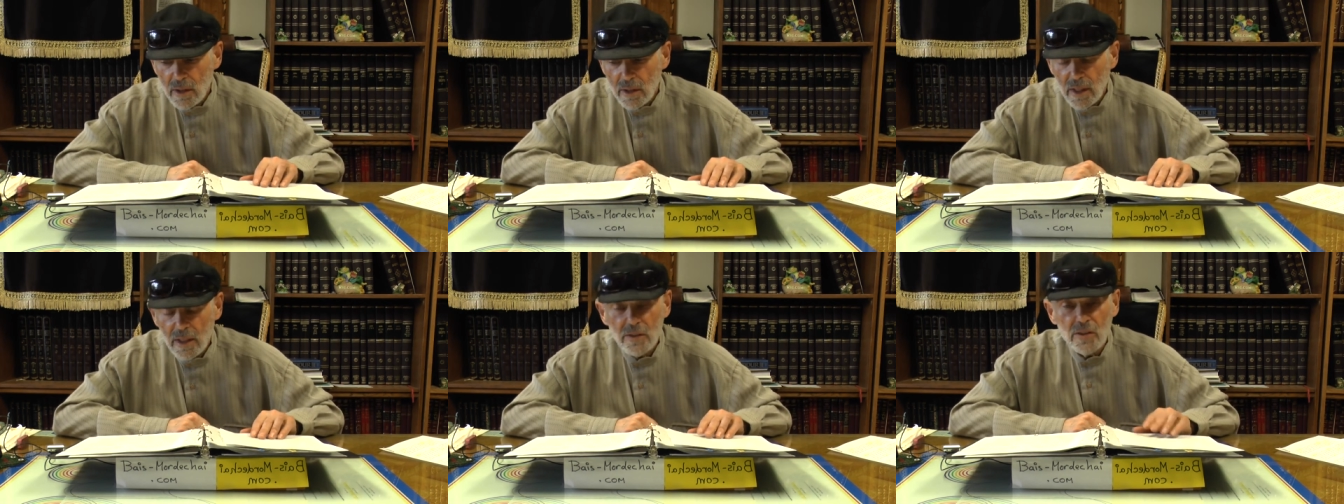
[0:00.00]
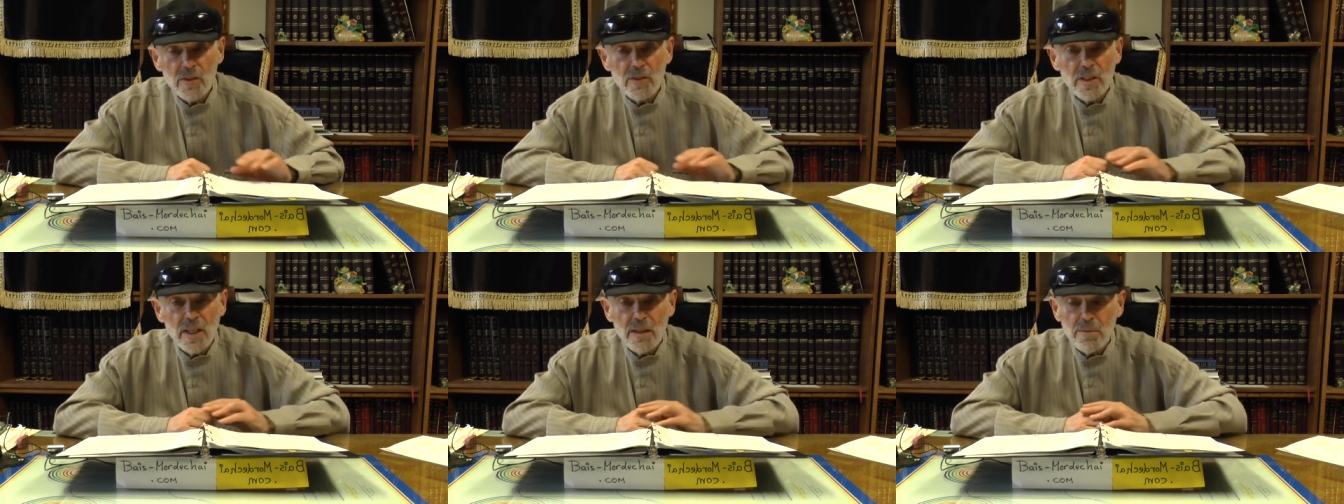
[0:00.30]
and at
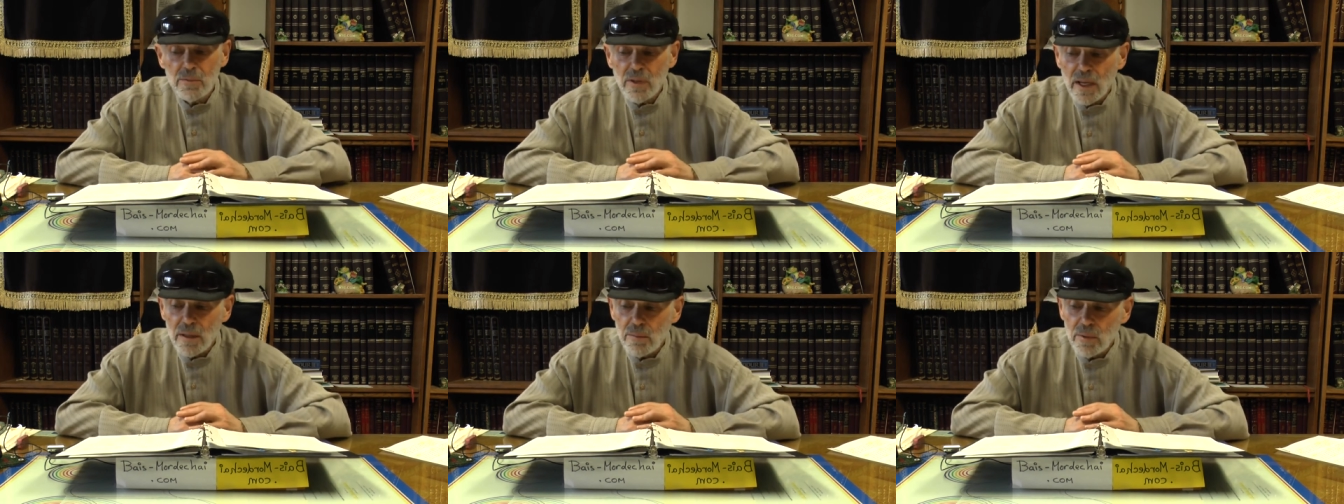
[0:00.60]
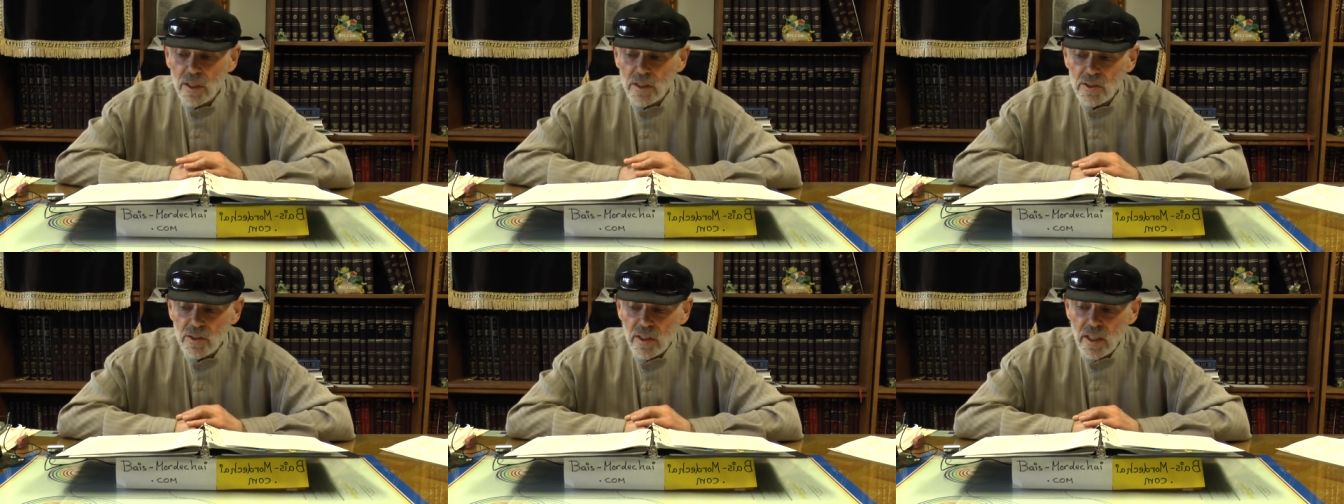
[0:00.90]
the same time
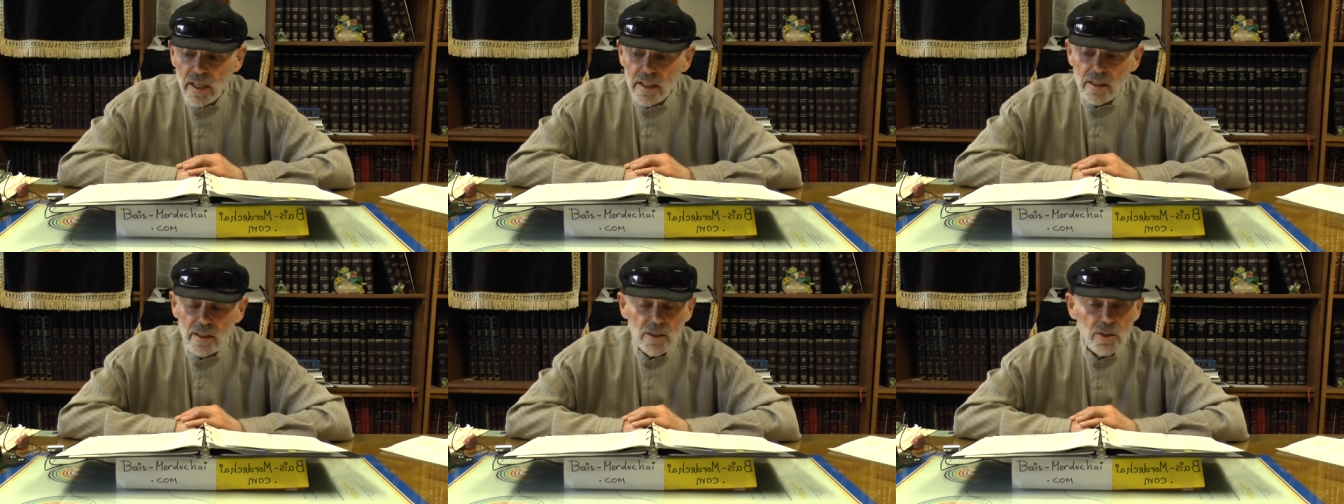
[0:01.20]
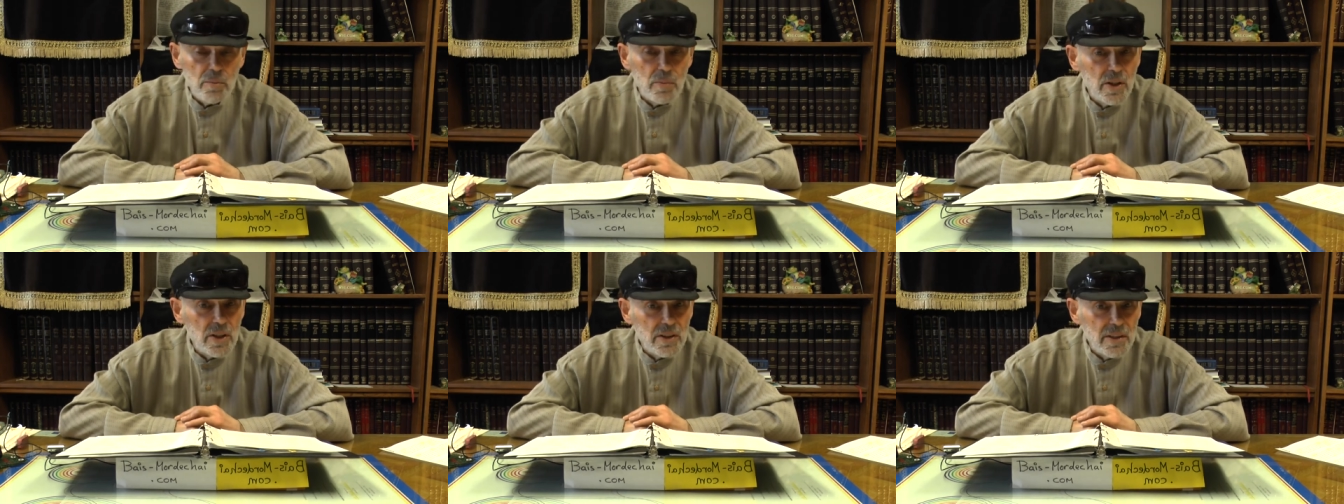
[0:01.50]
less
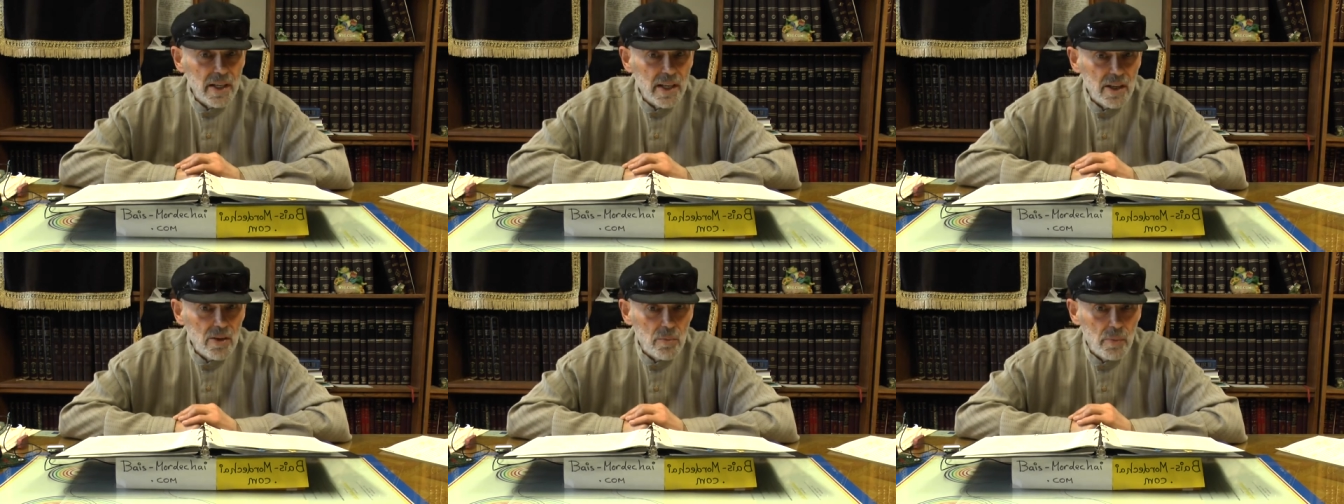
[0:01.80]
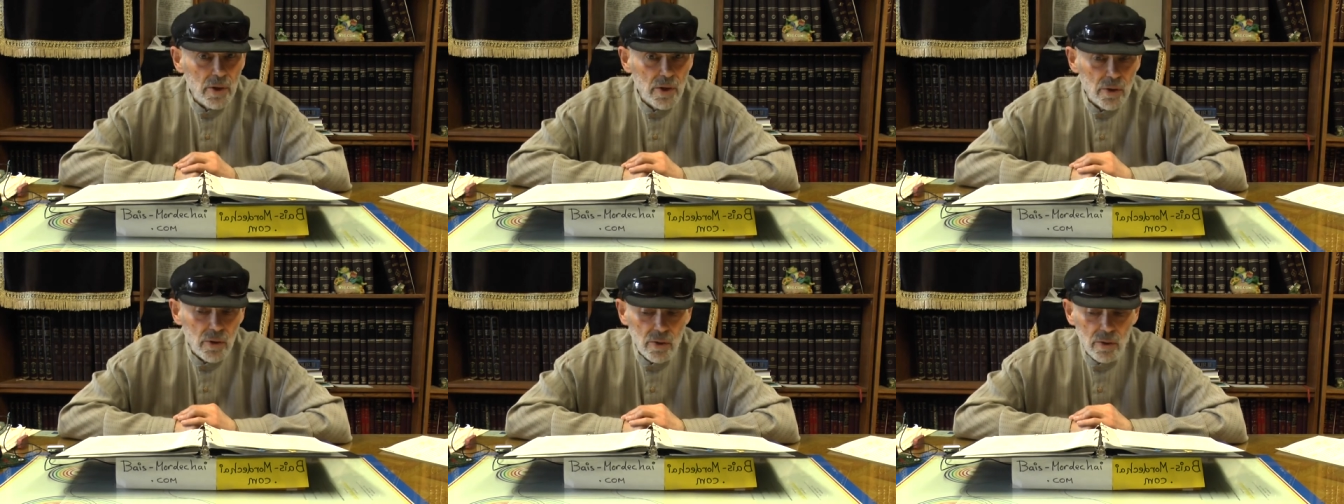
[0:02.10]
likely to be a
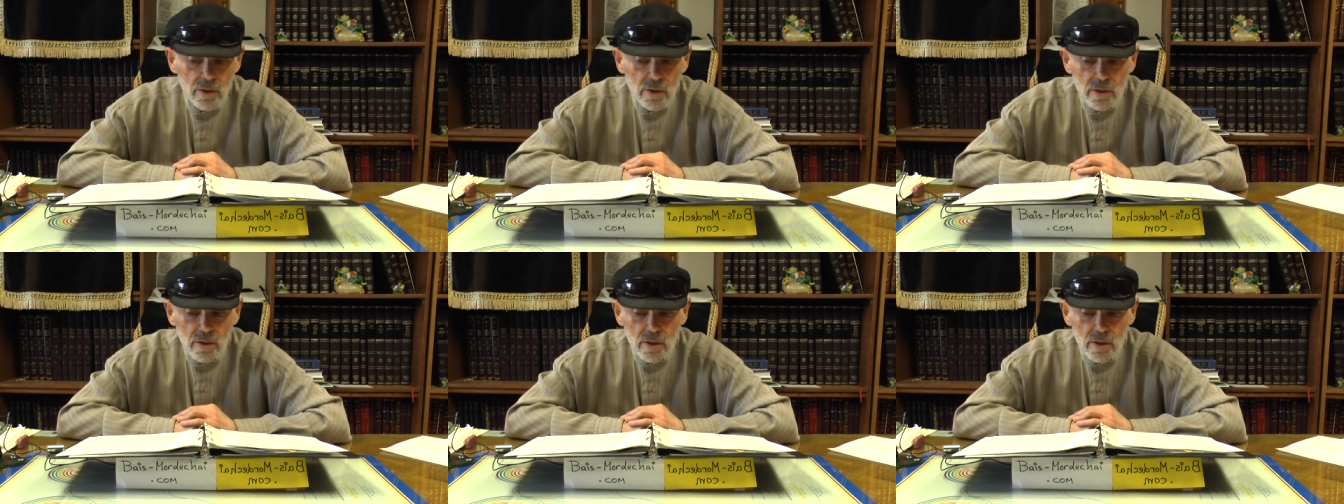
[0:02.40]
talebearer,